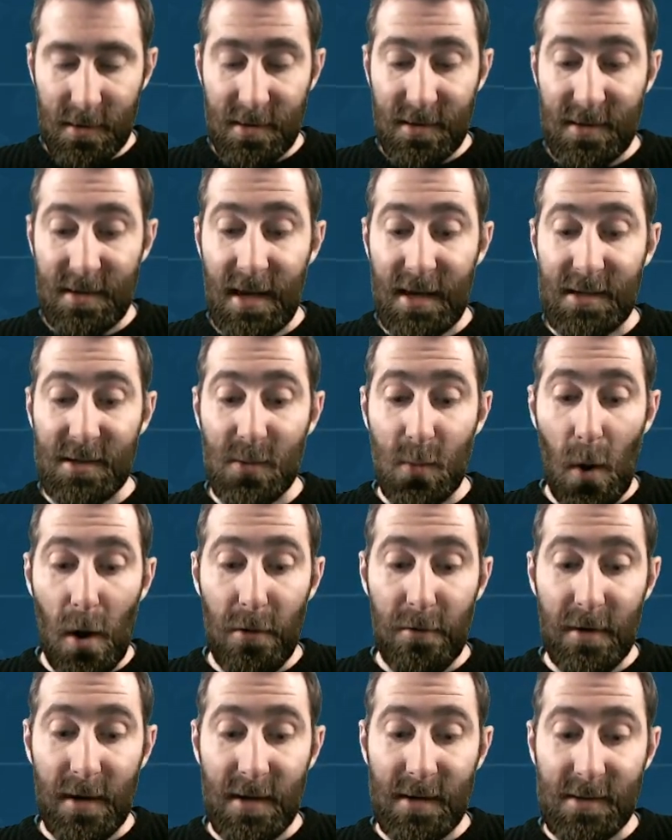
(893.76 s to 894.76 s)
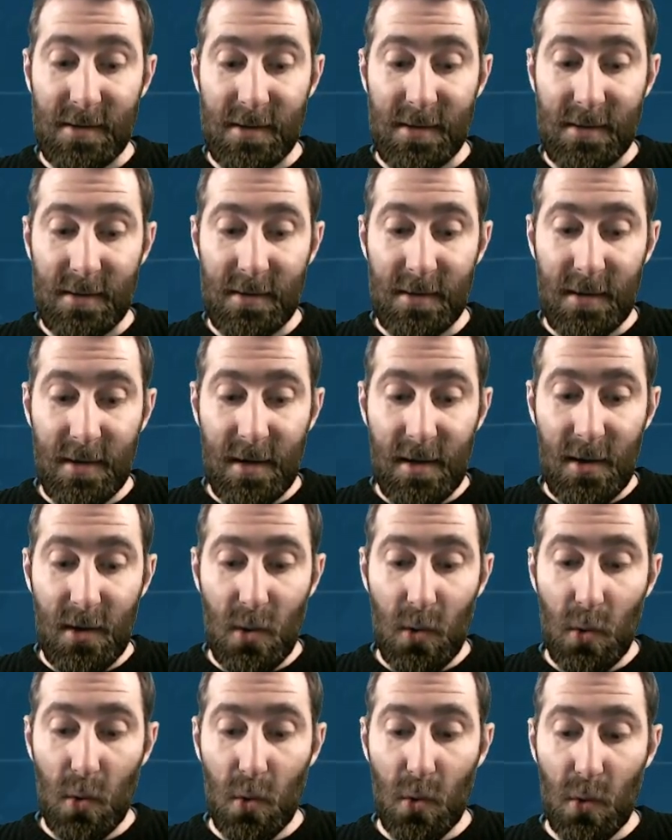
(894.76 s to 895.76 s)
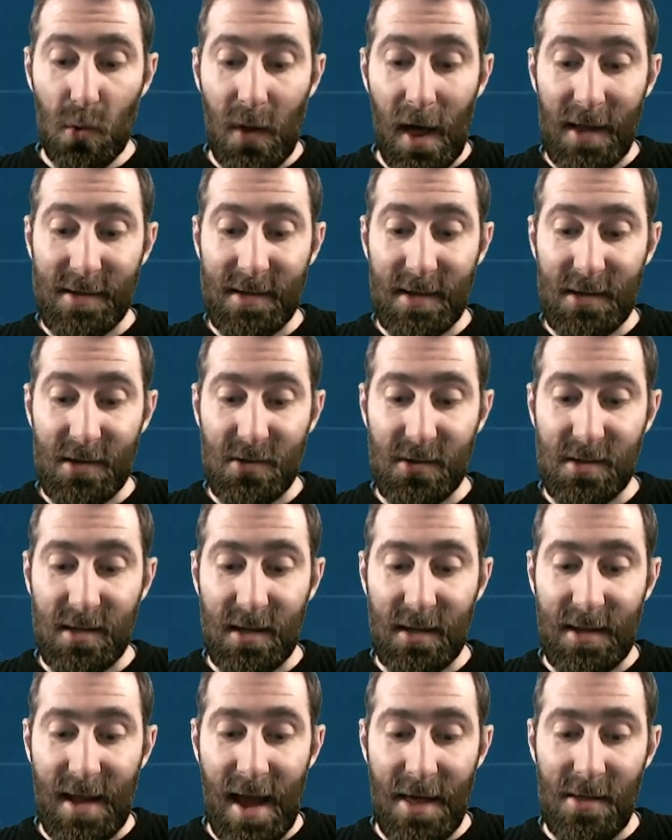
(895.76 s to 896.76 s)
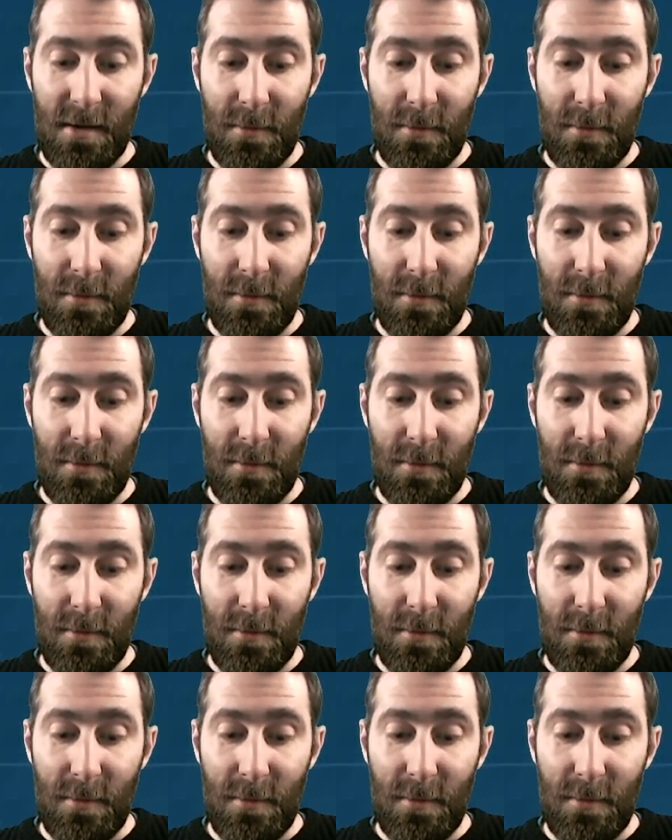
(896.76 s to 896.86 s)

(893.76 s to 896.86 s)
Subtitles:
6 warriors. Ooh, that's interesting.